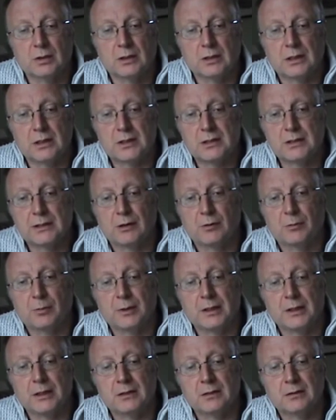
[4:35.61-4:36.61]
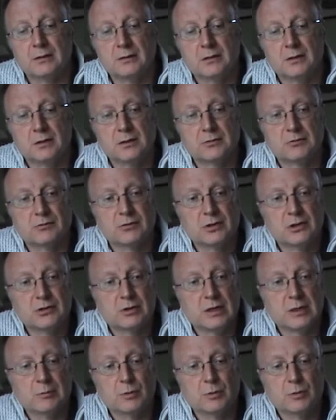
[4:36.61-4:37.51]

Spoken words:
and that's now being strategically